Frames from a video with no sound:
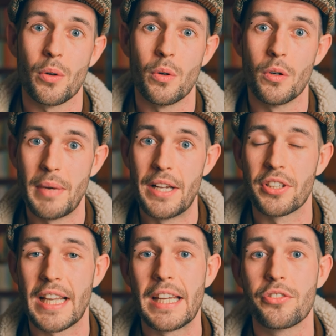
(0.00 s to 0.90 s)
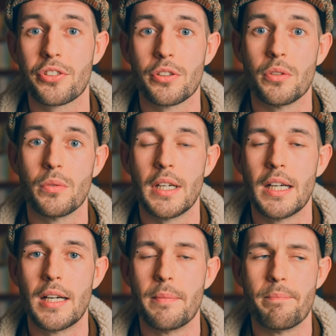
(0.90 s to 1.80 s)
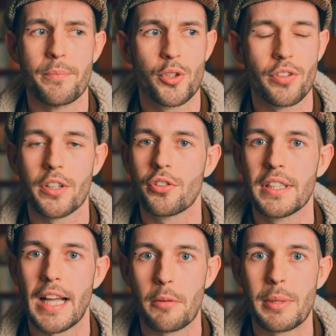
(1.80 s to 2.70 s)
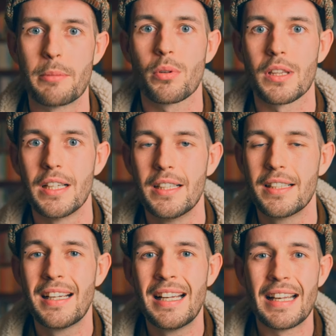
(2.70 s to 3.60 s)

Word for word: or educational um, structuring, how people learn,